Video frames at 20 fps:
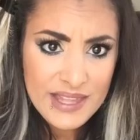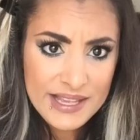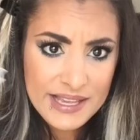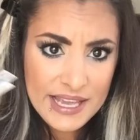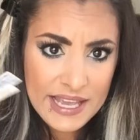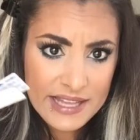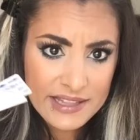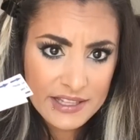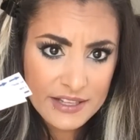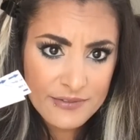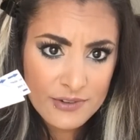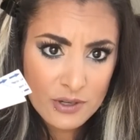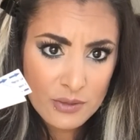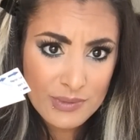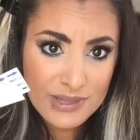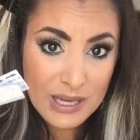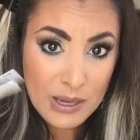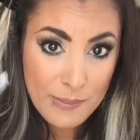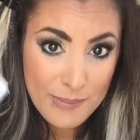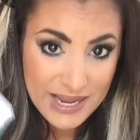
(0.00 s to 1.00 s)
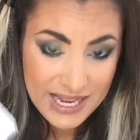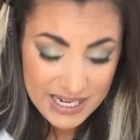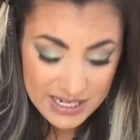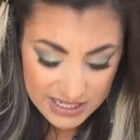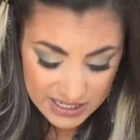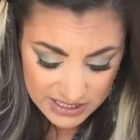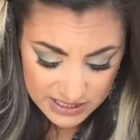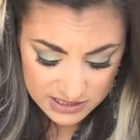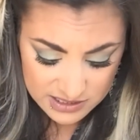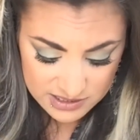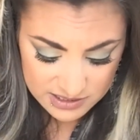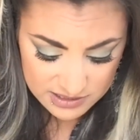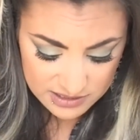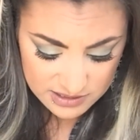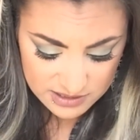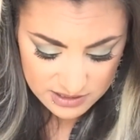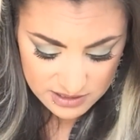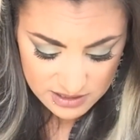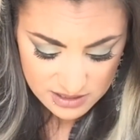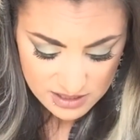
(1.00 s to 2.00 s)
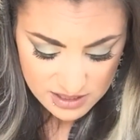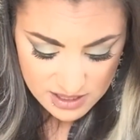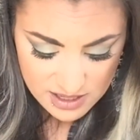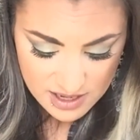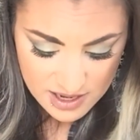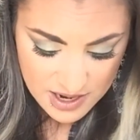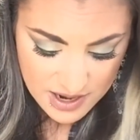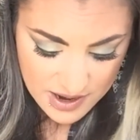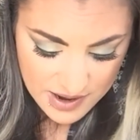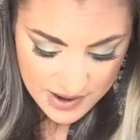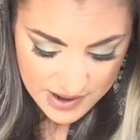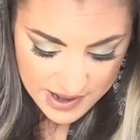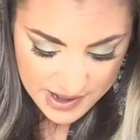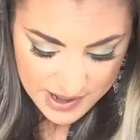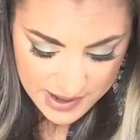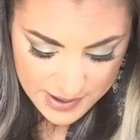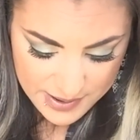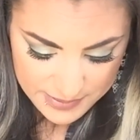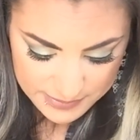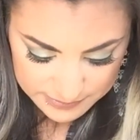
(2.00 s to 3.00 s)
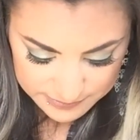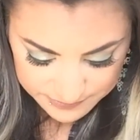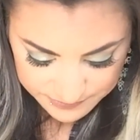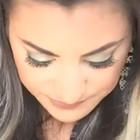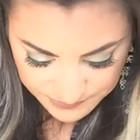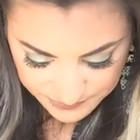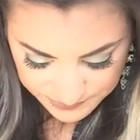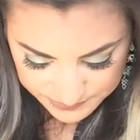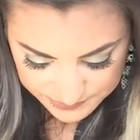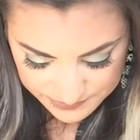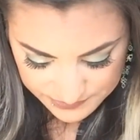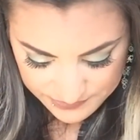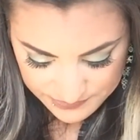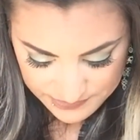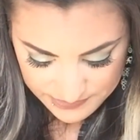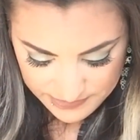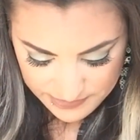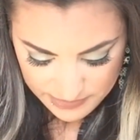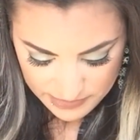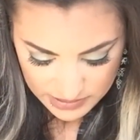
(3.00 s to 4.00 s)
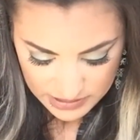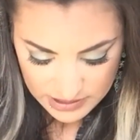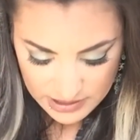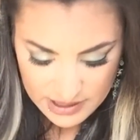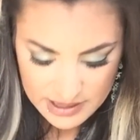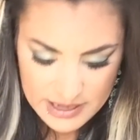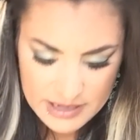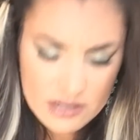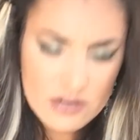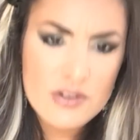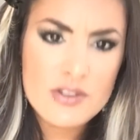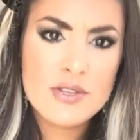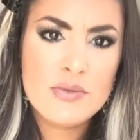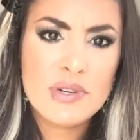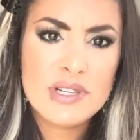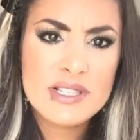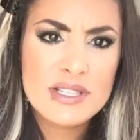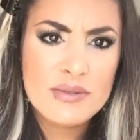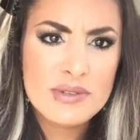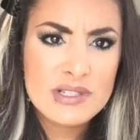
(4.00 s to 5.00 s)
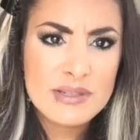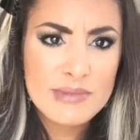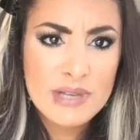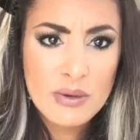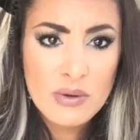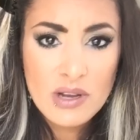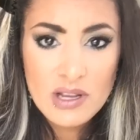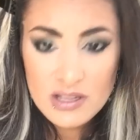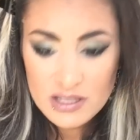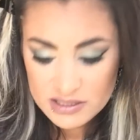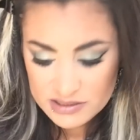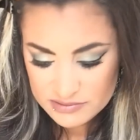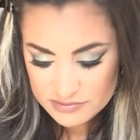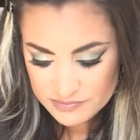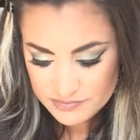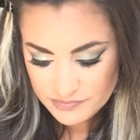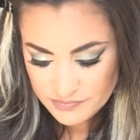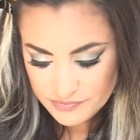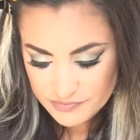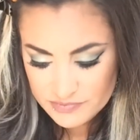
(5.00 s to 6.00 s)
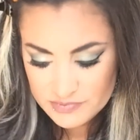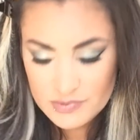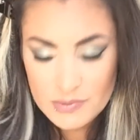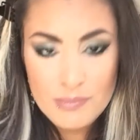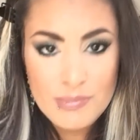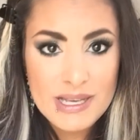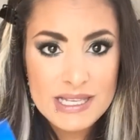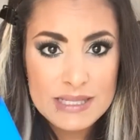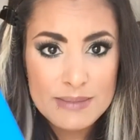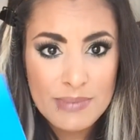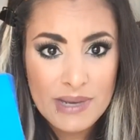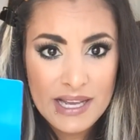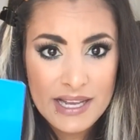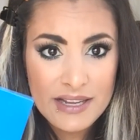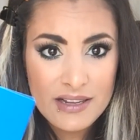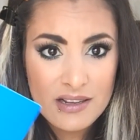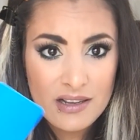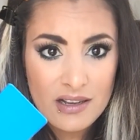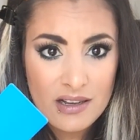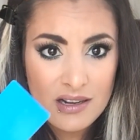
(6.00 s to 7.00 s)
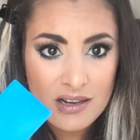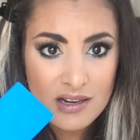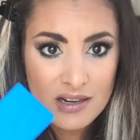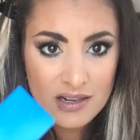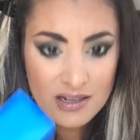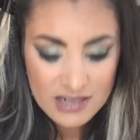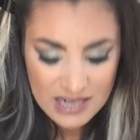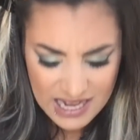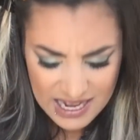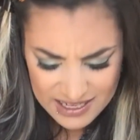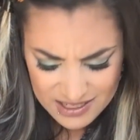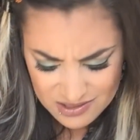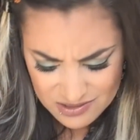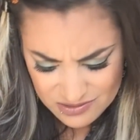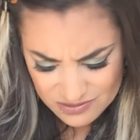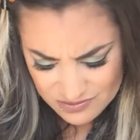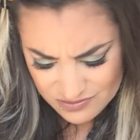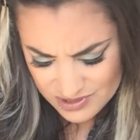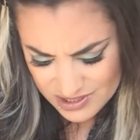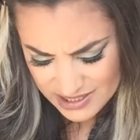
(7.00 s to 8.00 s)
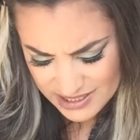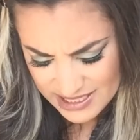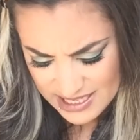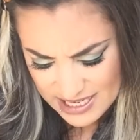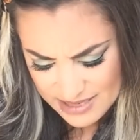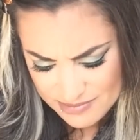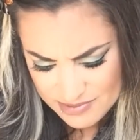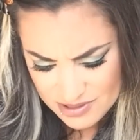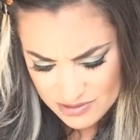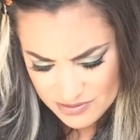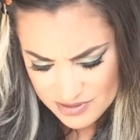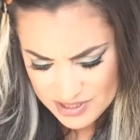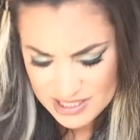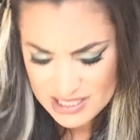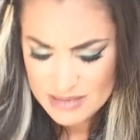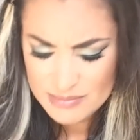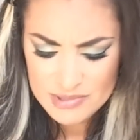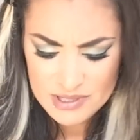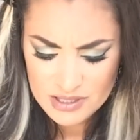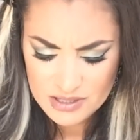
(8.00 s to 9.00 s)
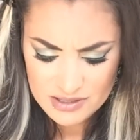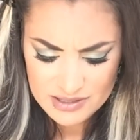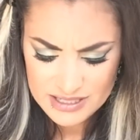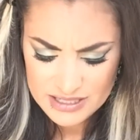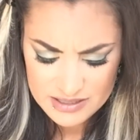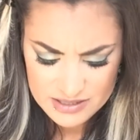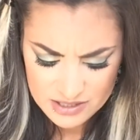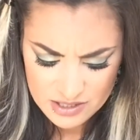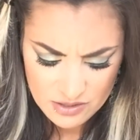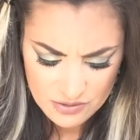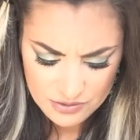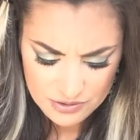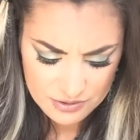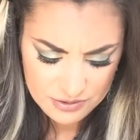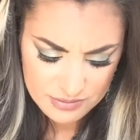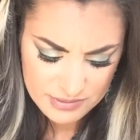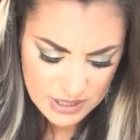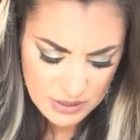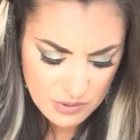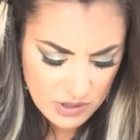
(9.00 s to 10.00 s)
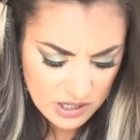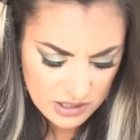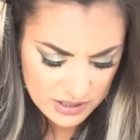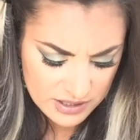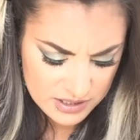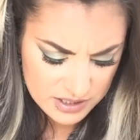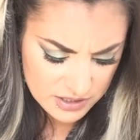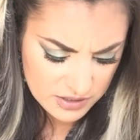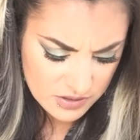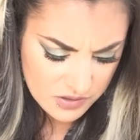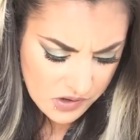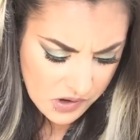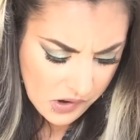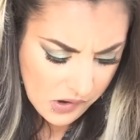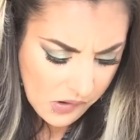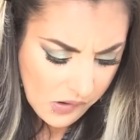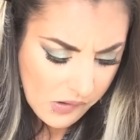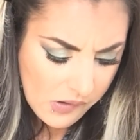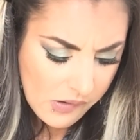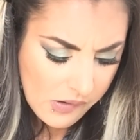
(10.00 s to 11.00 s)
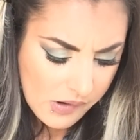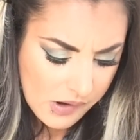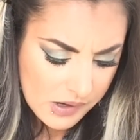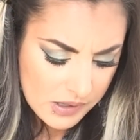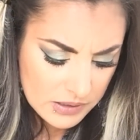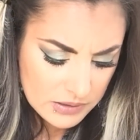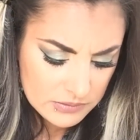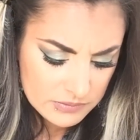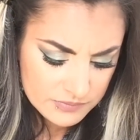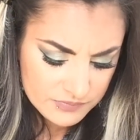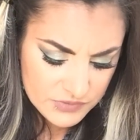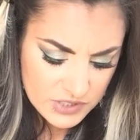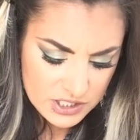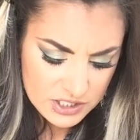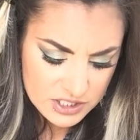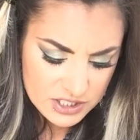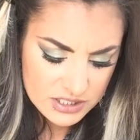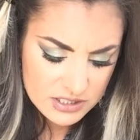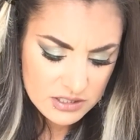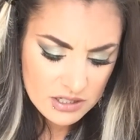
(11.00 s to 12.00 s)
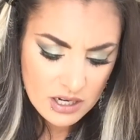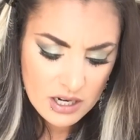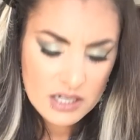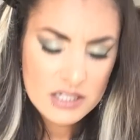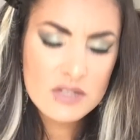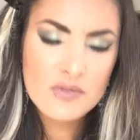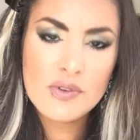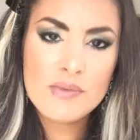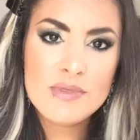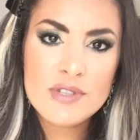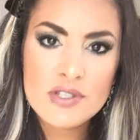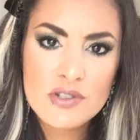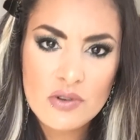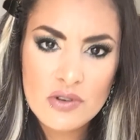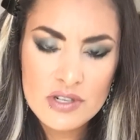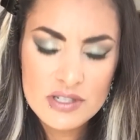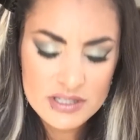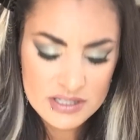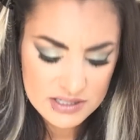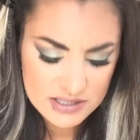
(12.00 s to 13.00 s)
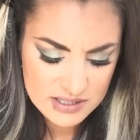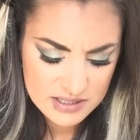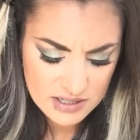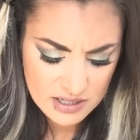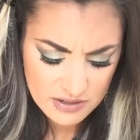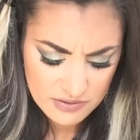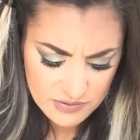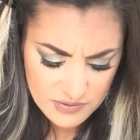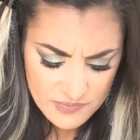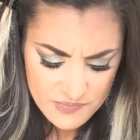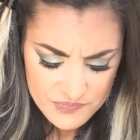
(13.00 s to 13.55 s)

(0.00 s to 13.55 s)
can't leave home without Band-Aids. I don't know. Do you want to see what's in my wallet? Best Buy card. I don't think I'm going to need to go through my wallet too. There's just cards from stores and stuff.